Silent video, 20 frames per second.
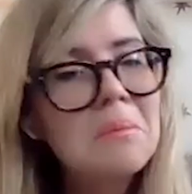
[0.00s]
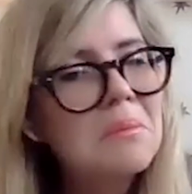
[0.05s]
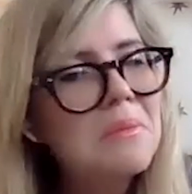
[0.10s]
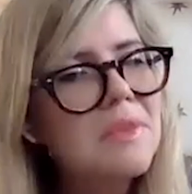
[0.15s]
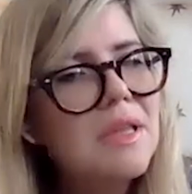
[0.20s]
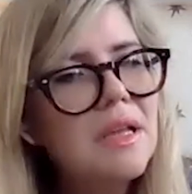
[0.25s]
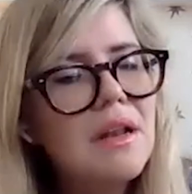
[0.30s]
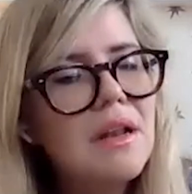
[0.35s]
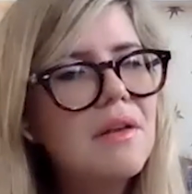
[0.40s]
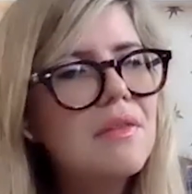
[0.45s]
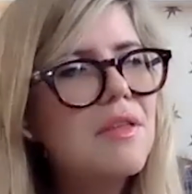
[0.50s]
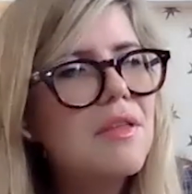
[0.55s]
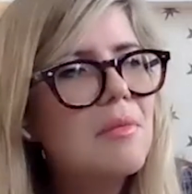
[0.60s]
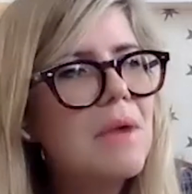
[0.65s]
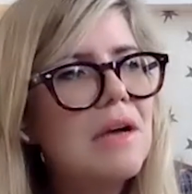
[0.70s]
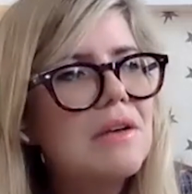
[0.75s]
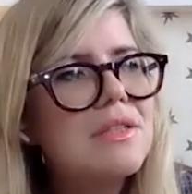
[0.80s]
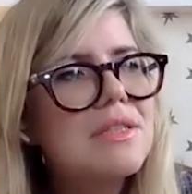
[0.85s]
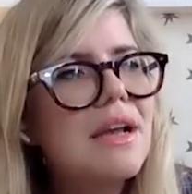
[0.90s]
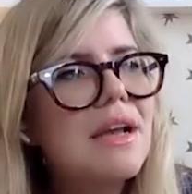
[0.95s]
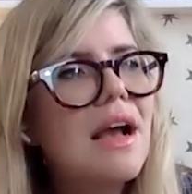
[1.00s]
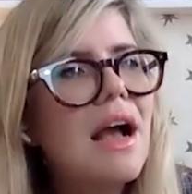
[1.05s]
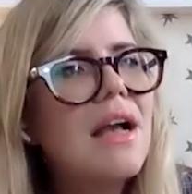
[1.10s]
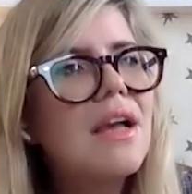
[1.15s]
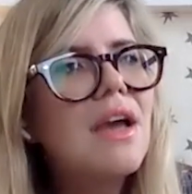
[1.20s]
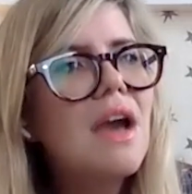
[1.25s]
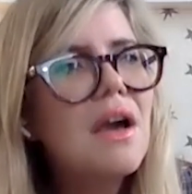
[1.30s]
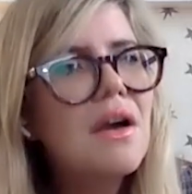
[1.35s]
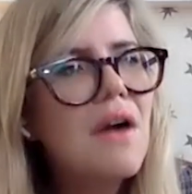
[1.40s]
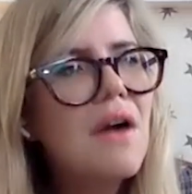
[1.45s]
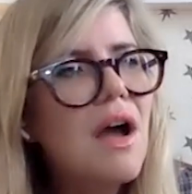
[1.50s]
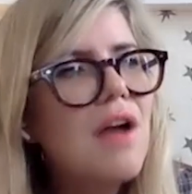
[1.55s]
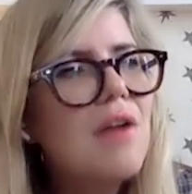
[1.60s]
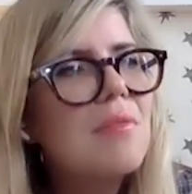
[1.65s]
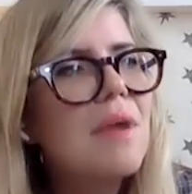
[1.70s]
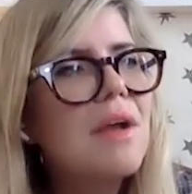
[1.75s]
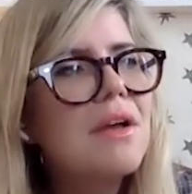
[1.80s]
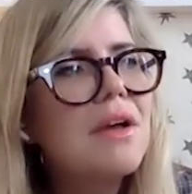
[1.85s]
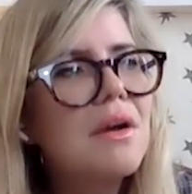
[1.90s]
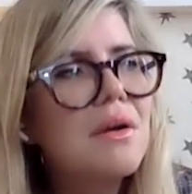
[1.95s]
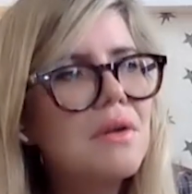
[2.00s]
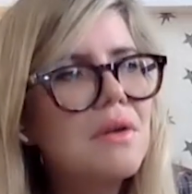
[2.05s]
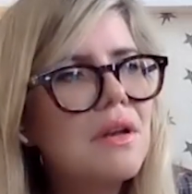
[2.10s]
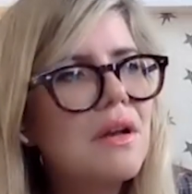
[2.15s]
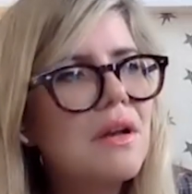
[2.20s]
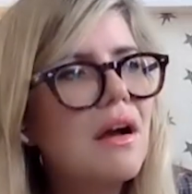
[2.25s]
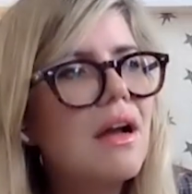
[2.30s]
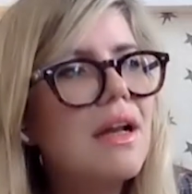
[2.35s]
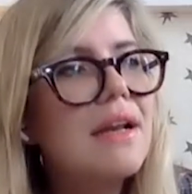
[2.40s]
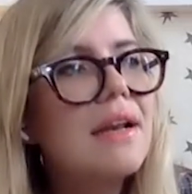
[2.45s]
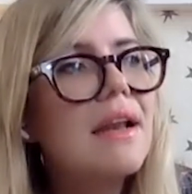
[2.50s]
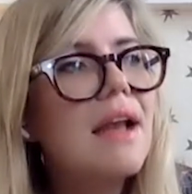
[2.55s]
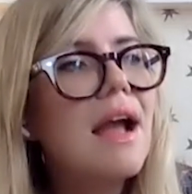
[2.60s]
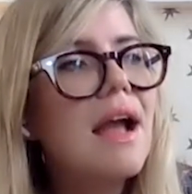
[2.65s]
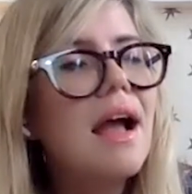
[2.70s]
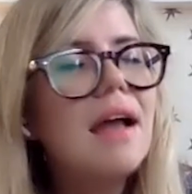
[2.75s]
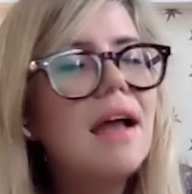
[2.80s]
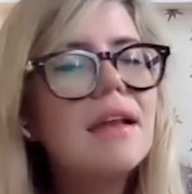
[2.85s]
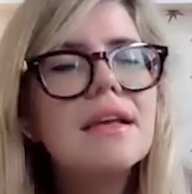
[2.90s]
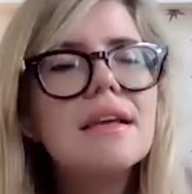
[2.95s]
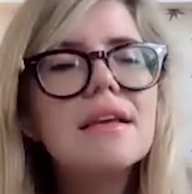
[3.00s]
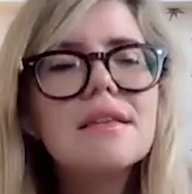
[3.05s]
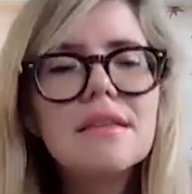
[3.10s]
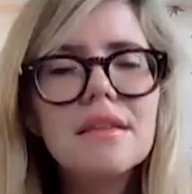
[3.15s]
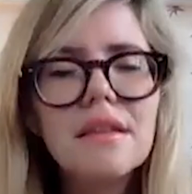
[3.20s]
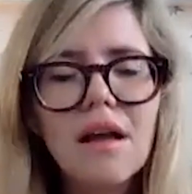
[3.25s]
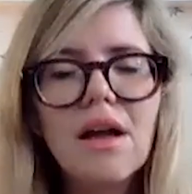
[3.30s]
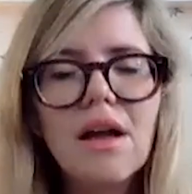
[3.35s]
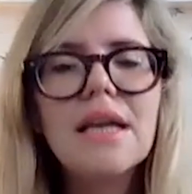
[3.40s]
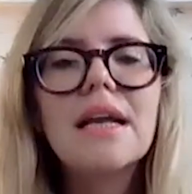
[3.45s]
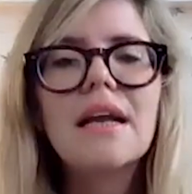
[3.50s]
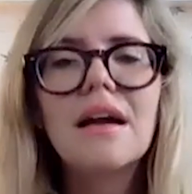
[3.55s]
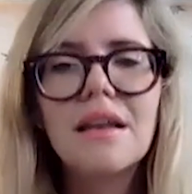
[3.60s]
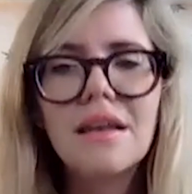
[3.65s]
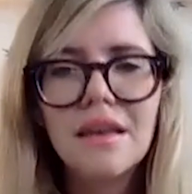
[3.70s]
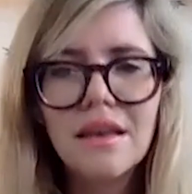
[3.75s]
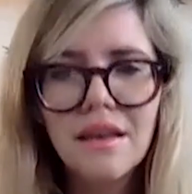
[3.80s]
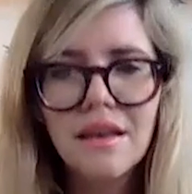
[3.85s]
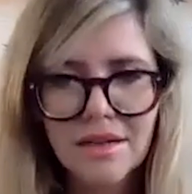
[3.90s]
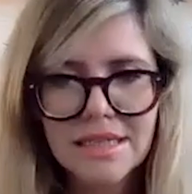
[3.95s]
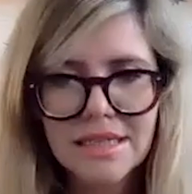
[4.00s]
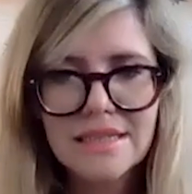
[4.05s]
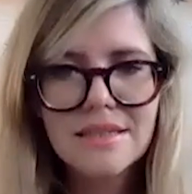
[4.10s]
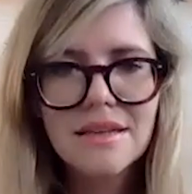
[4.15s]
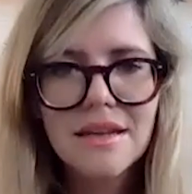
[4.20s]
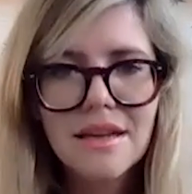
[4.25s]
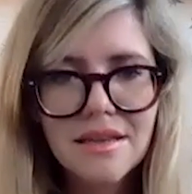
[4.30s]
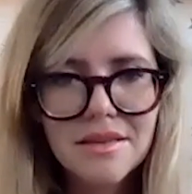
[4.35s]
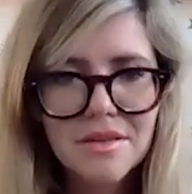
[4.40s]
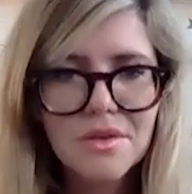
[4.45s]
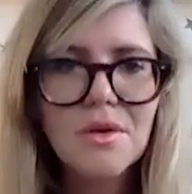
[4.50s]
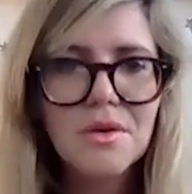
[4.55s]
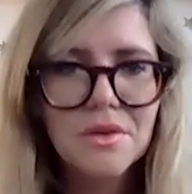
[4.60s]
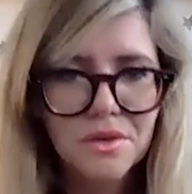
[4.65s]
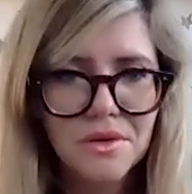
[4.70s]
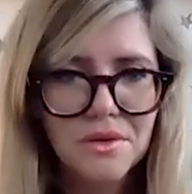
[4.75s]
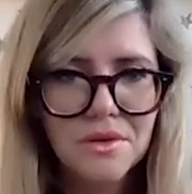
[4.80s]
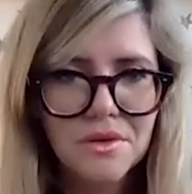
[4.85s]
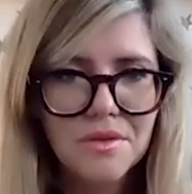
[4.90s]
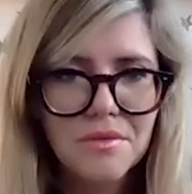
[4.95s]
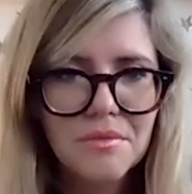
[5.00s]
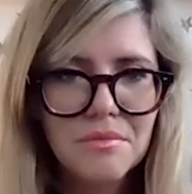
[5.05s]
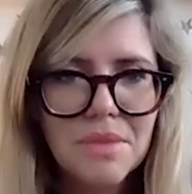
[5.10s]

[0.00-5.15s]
Didn't know anything about it. I go home, I go online, and it is like a light has gone on,